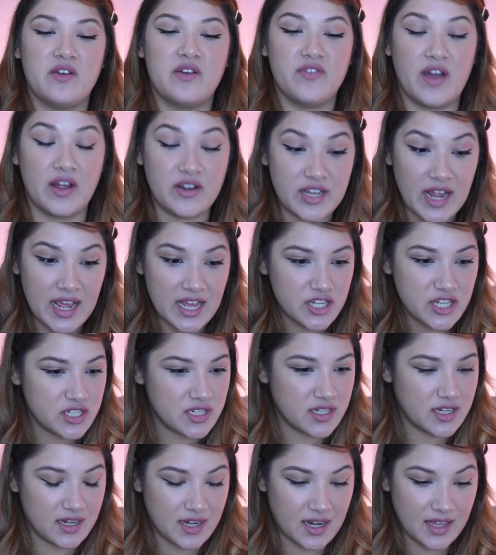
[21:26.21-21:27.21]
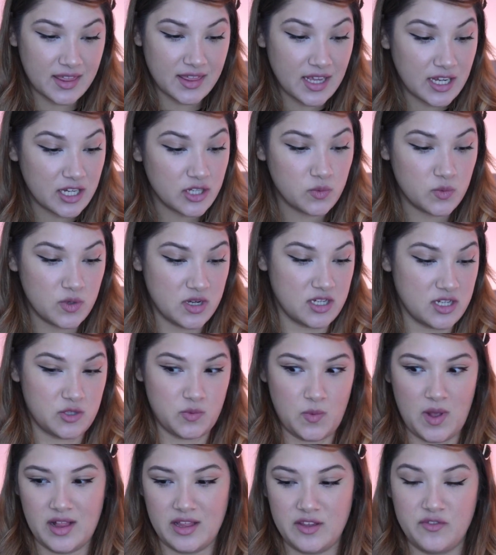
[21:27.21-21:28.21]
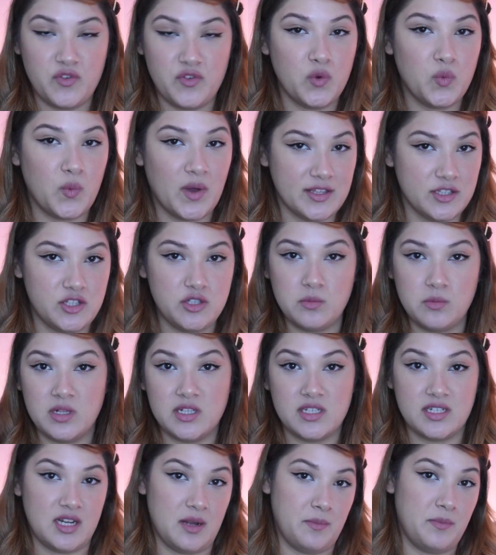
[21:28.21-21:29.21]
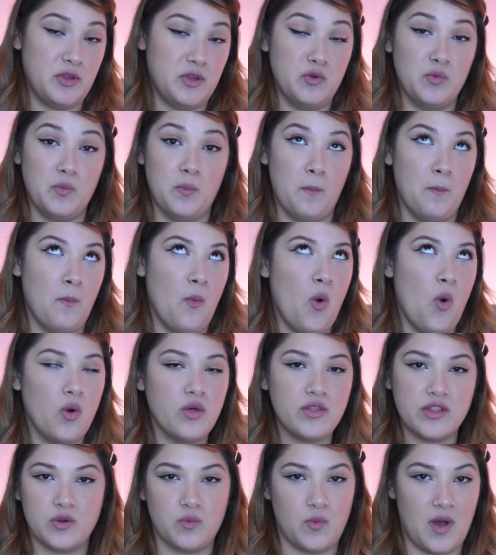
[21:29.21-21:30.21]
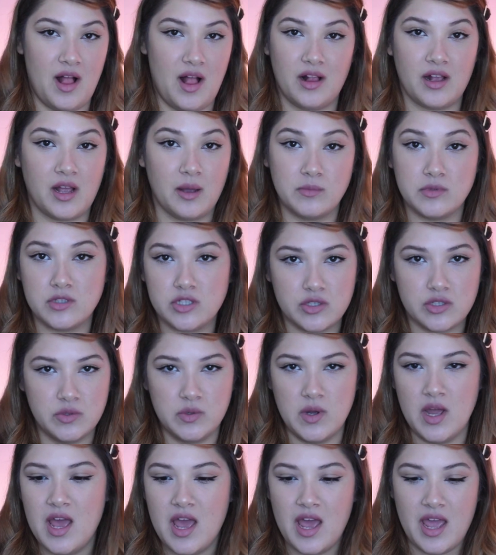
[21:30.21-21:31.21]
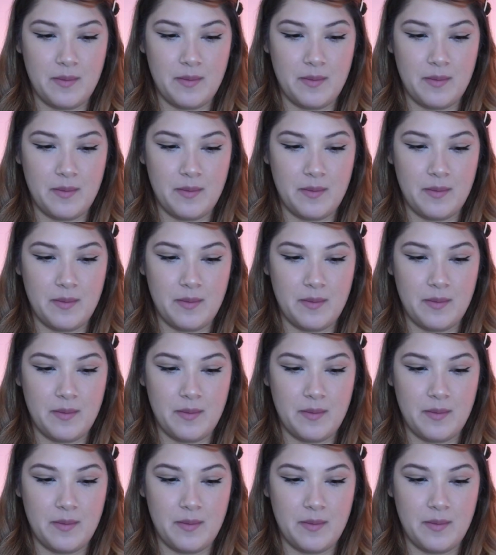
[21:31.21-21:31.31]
foundation, and I think it works well. If you want to build it up, you're more than welcome to.